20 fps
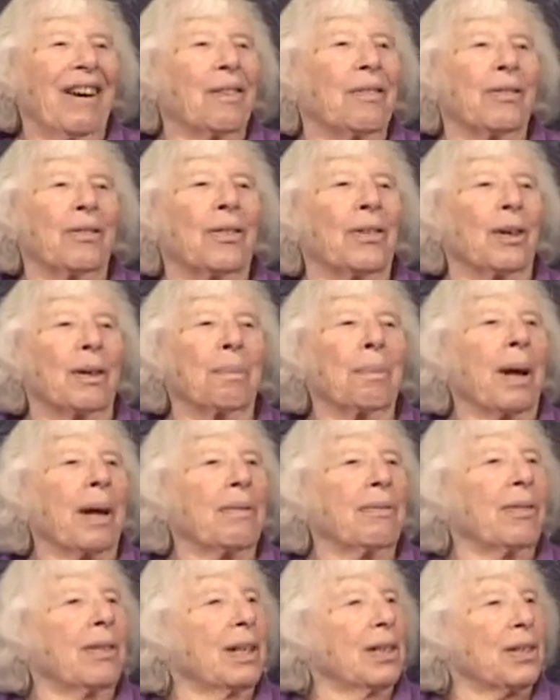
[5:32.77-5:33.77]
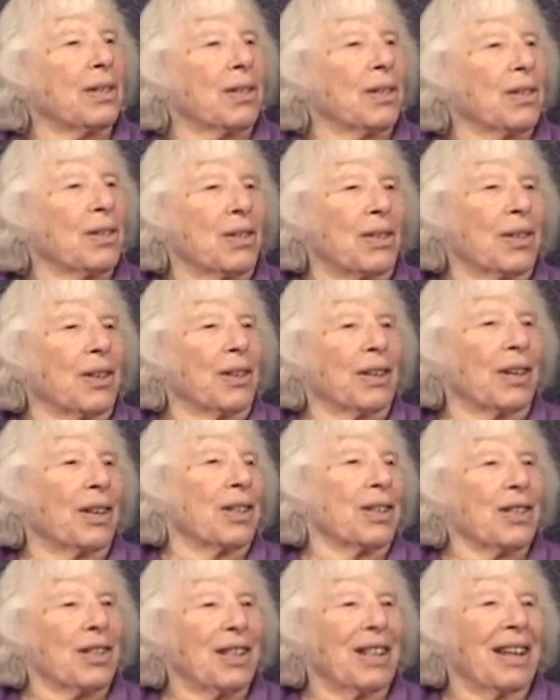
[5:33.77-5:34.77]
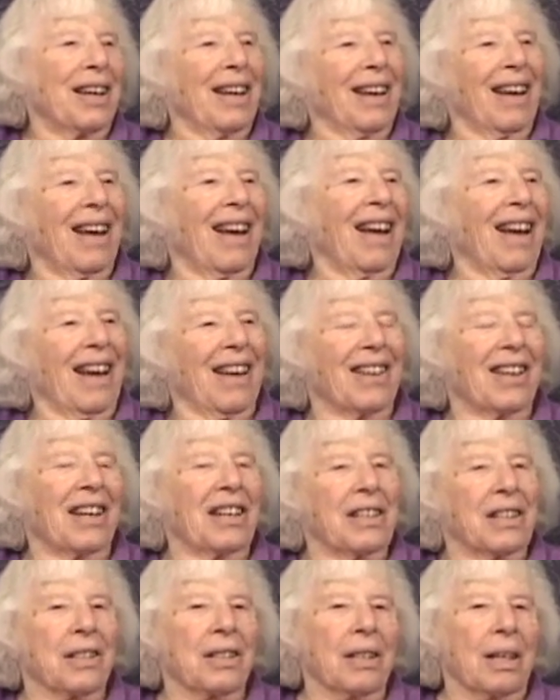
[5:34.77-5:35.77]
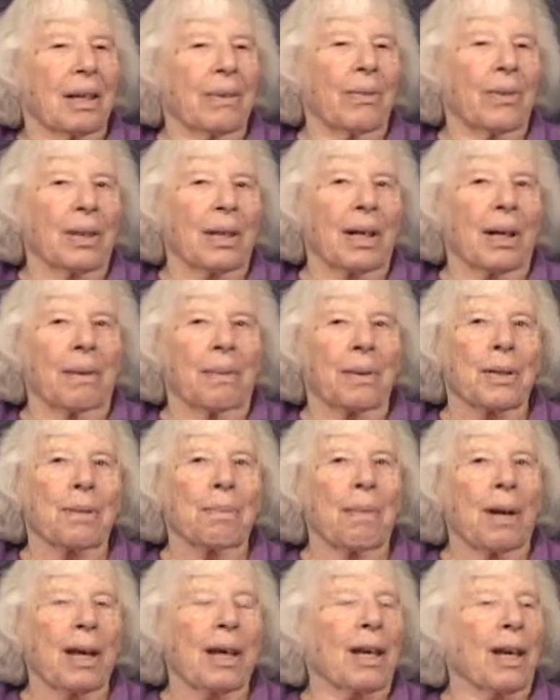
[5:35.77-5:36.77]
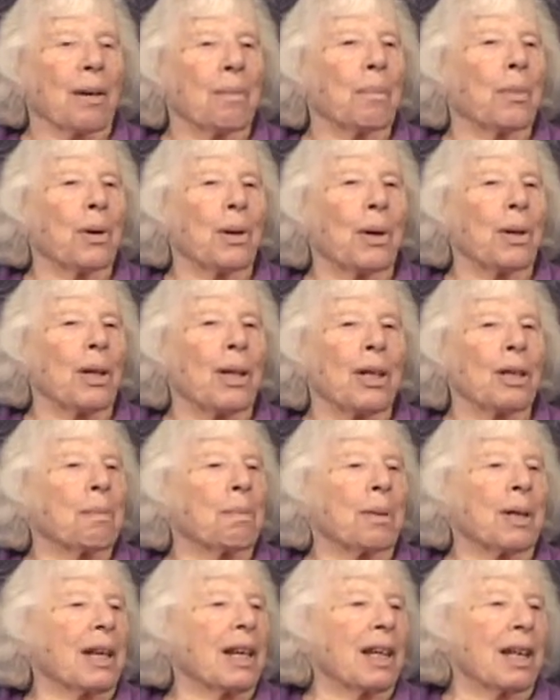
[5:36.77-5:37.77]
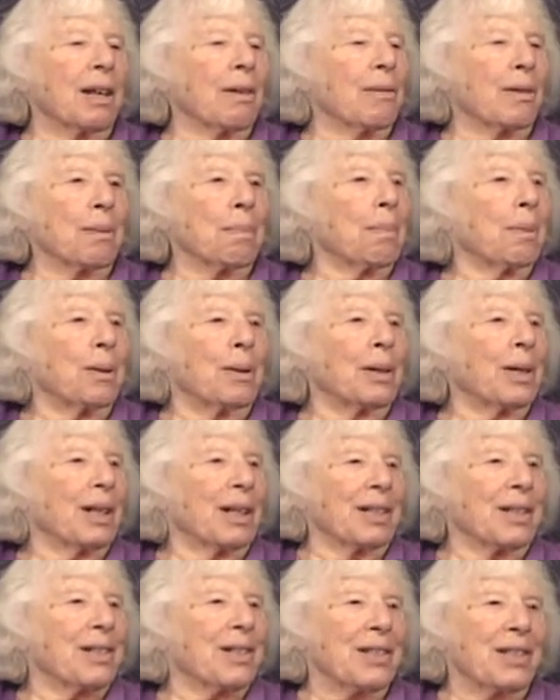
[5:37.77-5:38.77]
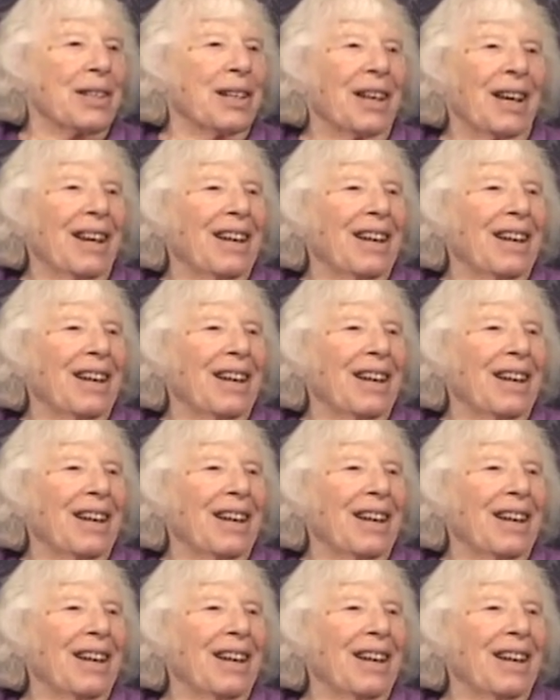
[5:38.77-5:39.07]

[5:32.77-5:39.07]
for my feature stories, and they discovered I was making more than the beginning reporters.